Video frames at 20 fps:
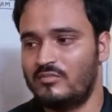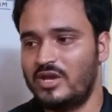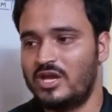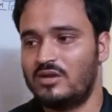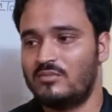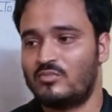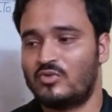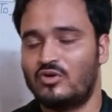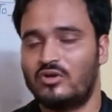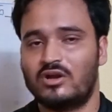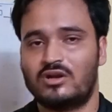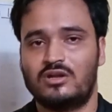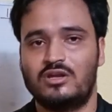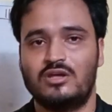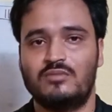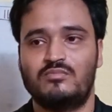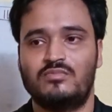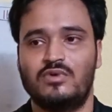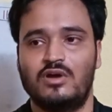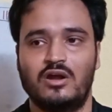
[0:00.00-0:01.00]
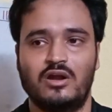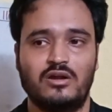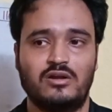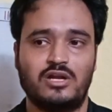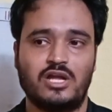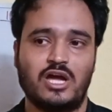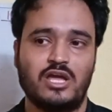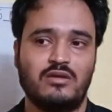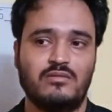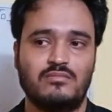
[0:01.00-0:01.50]
main
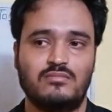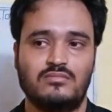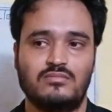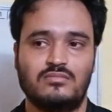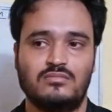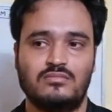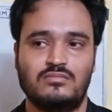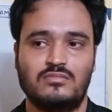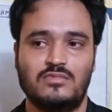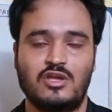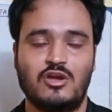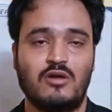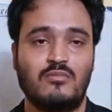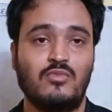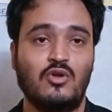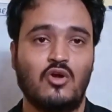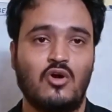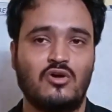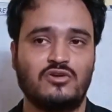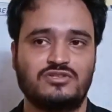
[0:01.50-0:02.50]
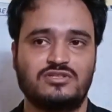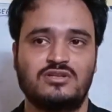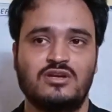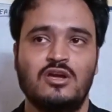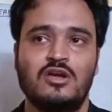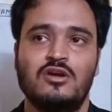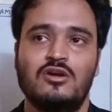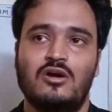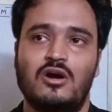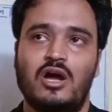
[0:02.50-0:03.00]
productive time you have
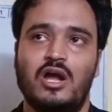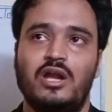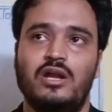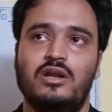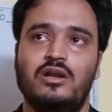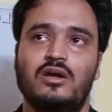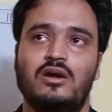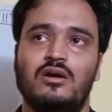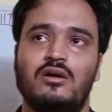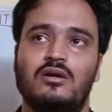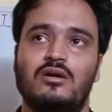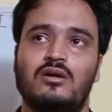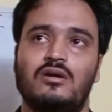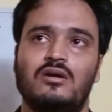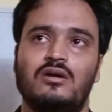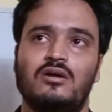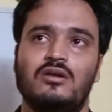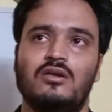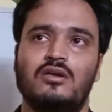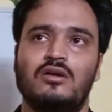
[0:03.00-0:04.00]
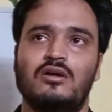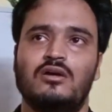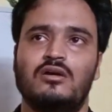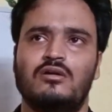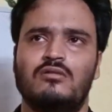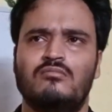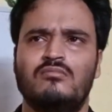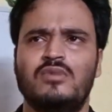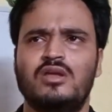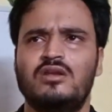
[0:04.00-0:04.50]
lost. And there
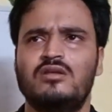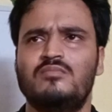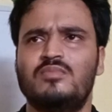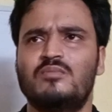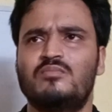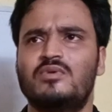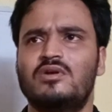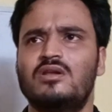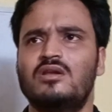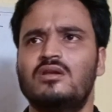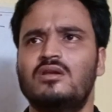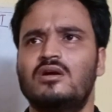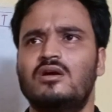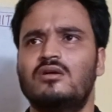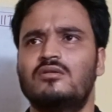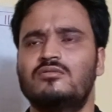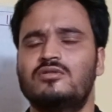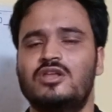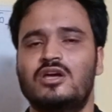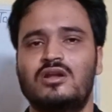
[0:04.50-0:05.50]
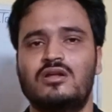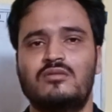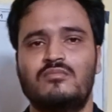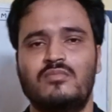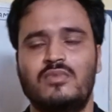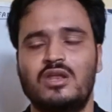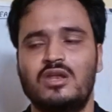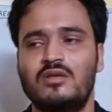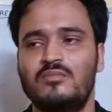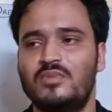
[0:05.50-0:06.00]
are many
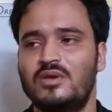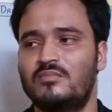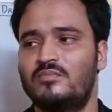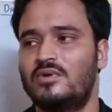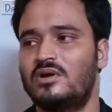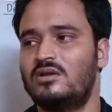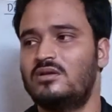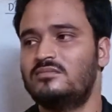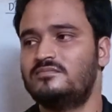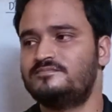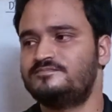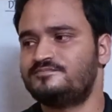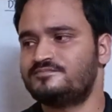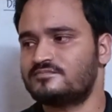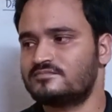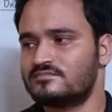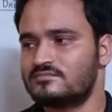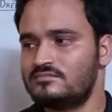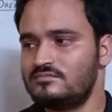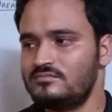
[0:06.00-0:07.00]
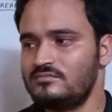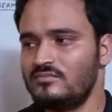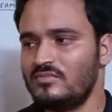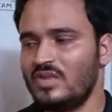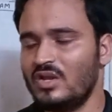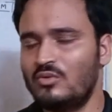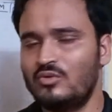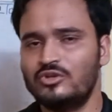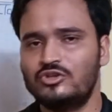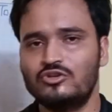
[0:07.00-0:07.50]
people
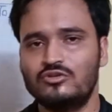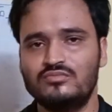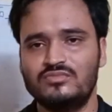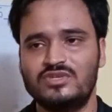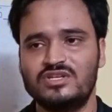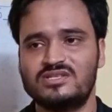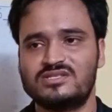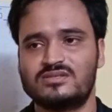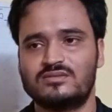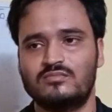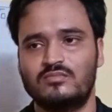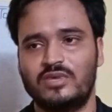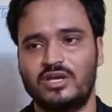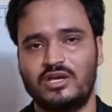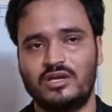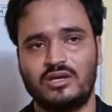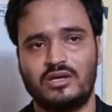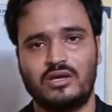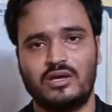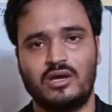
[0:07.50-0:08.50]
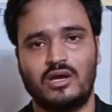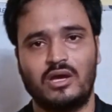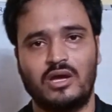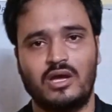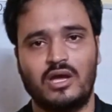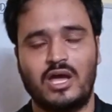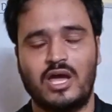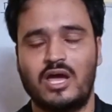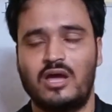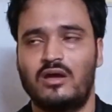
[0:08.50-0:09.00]
with whom this may
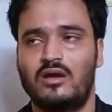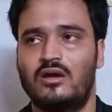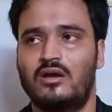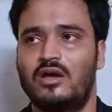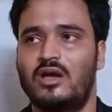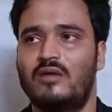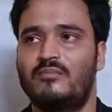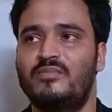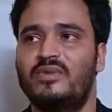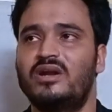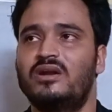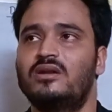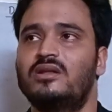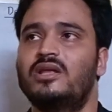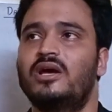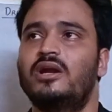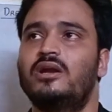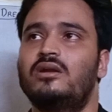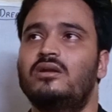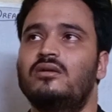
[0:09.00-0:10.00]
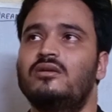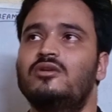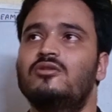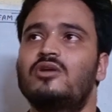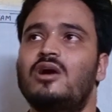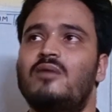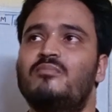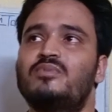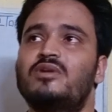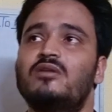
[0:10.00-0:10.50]
happen, that
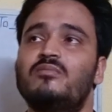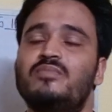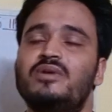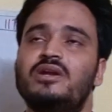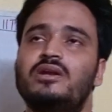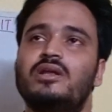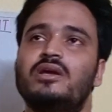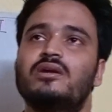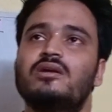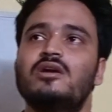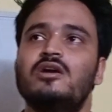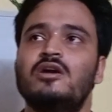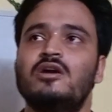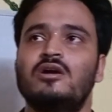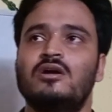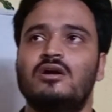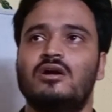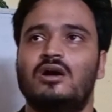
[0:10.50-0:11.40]
after BTEC